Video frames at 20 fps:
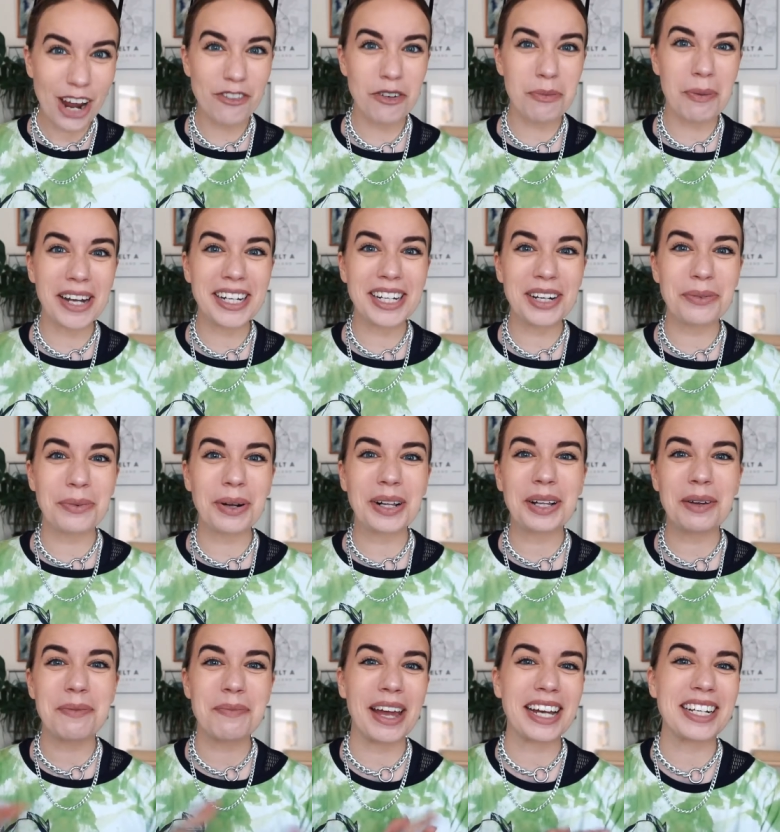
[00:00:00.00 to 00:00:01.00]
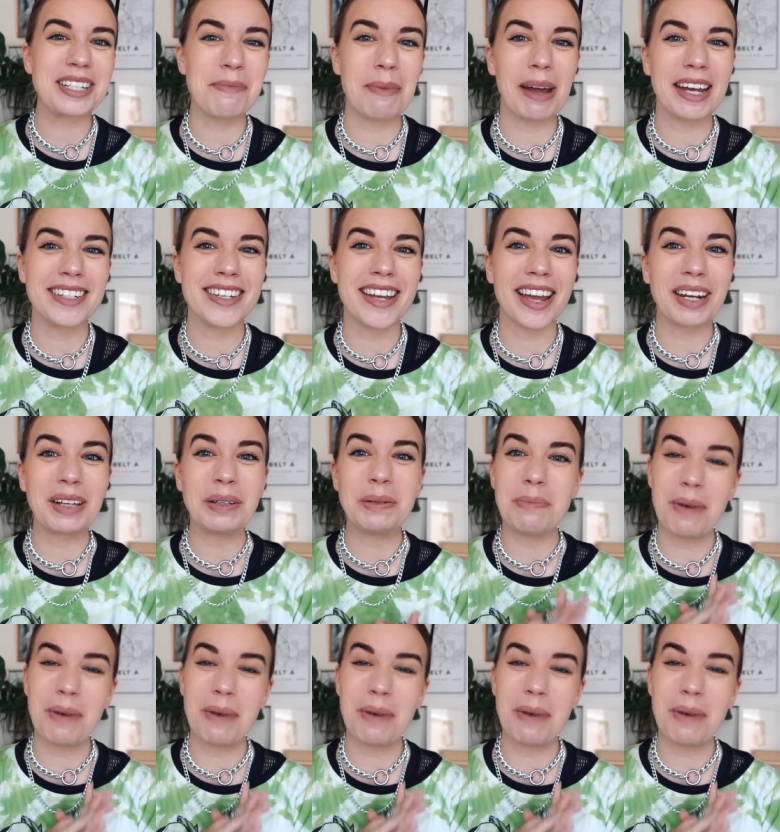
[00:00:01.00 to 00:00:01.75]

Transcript: everybody and welcome back to my channel.